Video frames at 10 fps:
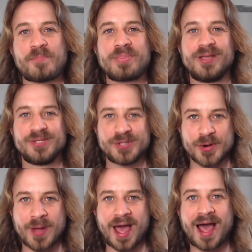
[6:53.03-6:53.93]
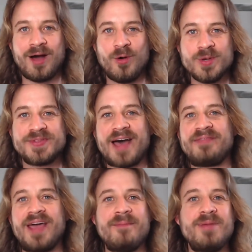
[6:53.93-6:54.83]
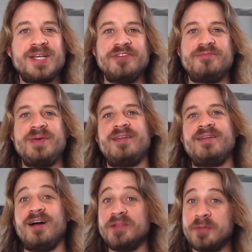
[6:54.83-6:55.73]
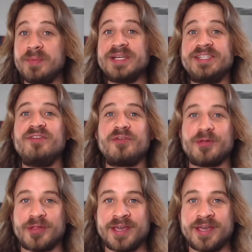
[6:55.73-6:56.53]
So how was that? That must have been a little bit different